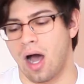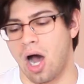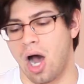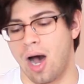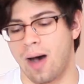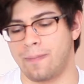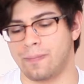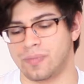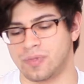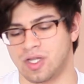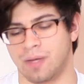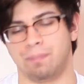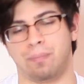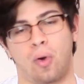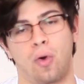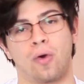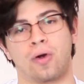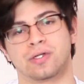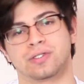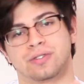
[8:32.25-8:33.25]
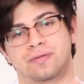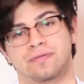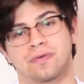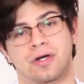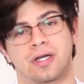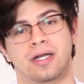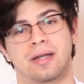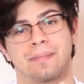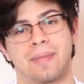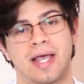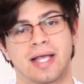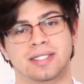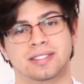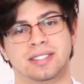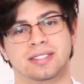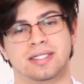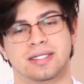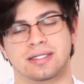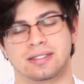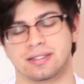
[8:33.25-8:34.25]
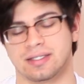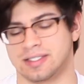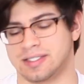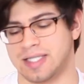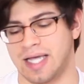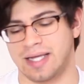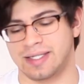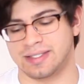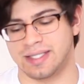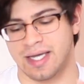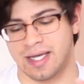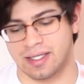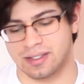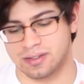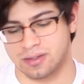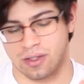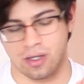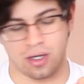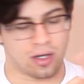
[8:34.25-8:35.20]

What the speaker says: The boards are fucking amazing. The skate decks,